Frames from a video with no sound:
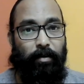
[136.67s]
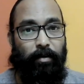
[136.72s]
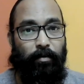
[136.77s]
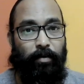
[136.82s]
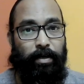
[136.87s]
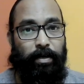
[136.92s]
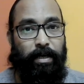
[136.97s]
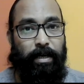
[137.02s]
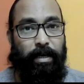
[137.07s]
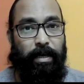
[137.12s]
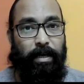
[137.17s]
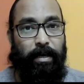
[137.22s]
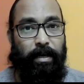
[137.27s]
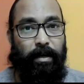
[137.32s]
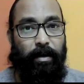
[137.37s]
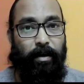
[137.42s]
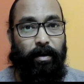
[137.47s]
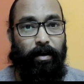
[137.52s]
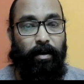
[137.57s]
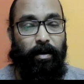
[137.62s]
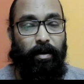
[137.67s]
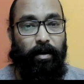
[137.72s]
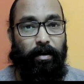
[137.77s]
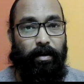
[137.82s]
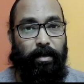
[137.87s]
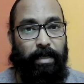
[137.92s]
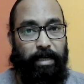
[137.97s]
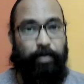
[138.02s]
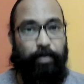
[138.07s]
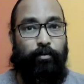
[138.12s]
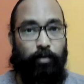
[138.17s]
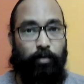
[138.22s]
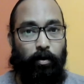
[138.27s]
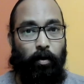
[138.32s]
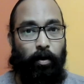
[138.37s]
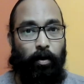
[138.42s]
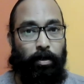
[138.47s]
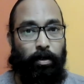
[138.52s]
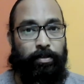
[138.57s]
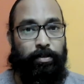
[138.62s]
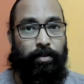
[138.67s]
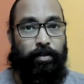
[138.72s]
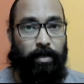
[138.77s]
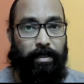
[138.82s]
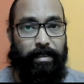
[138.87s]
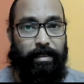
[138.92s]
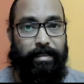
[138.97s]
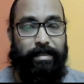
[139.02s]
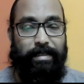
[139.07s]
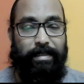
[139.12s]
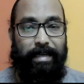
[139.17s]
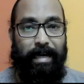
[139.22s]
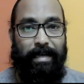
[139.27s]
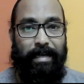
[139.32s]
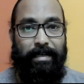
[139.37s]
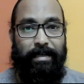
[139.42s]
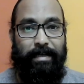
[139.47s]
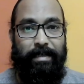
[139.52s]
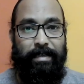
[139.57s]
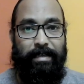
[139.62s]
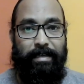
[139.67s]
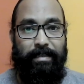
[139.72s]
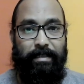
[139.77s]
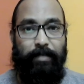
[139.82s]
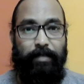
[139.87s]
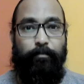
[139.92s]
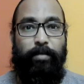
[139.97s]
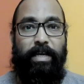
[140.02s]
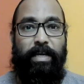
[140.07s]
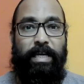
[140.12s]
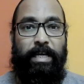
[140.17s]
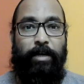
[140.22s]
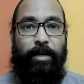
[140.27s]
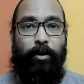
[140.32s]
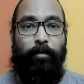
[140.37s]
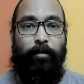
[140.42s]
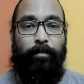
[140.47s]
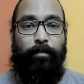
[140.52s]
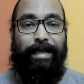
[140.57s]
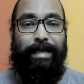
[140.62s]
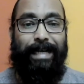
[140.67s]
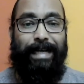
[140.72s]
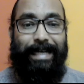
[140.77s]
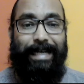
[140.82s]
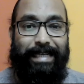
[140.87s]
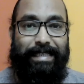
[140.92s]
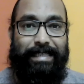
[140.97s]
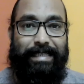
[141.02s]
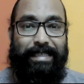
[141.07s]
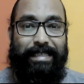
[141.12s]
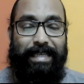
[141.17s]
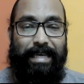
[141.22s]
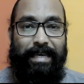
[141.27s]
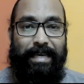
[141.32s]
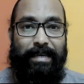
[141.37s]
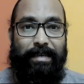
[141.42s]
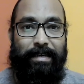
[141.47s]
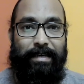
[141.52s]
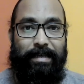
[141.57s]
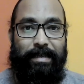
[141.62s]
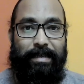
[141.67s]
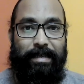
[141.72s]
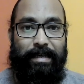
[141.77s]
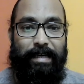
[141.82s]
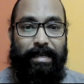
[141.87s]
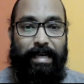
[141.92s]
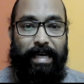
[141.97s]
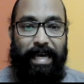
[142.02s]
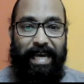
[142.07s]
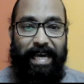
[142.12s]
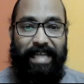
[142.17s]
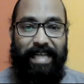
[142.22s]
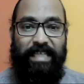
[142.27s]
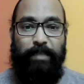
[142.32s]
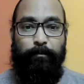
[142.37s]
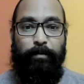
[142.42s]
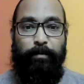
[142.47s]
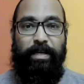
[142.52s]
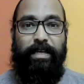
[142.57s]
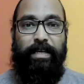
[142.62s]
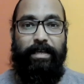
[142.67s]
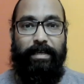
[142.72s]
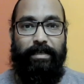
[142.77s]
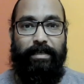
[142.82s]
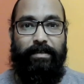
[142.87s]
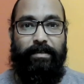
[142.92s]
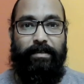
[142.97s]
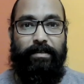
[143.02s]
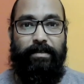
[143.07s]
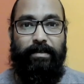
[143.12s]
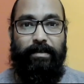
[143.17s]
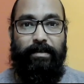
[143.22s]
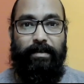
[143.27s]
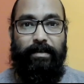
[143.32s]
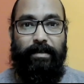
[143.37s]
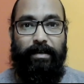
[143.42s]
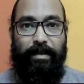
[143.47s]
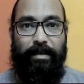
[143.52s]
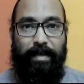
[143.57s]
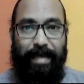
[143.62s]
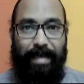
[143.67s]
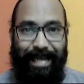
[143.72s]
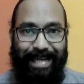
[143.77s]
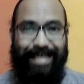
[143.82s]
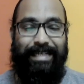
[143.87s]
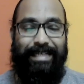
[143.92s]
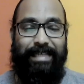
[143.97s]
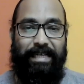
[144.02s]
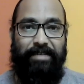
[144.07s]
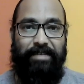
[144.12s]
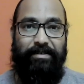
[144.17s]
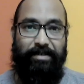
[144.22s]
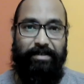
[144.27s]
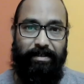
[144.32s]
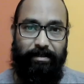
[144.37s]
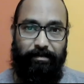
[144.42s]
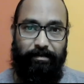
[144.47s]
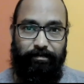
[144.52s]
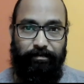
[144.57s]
we need to also understand the meaning of tendency, experience, intention.